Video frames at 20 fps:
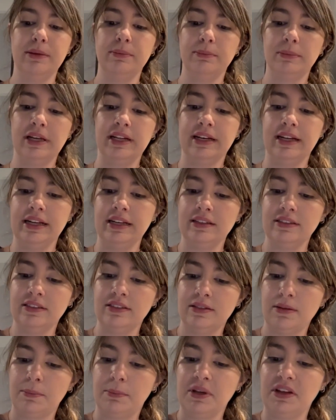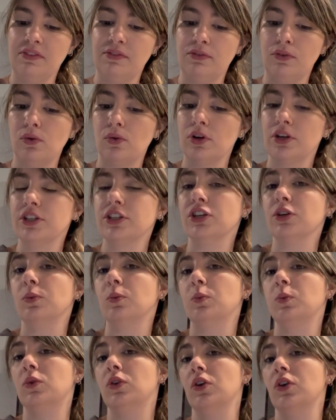minutes before
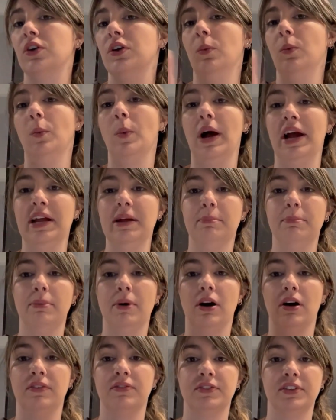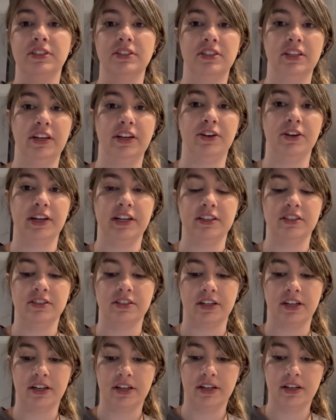you're going to wipe off the
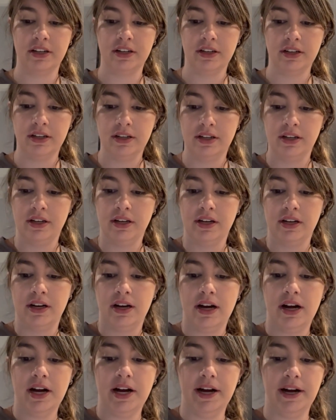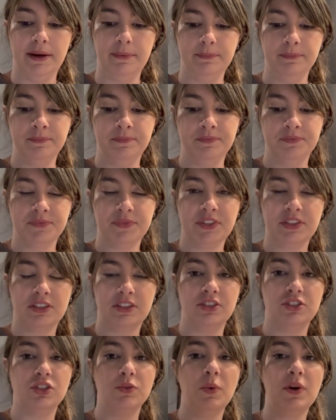degreaser.
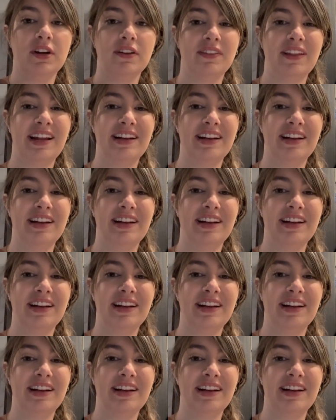Because you want to let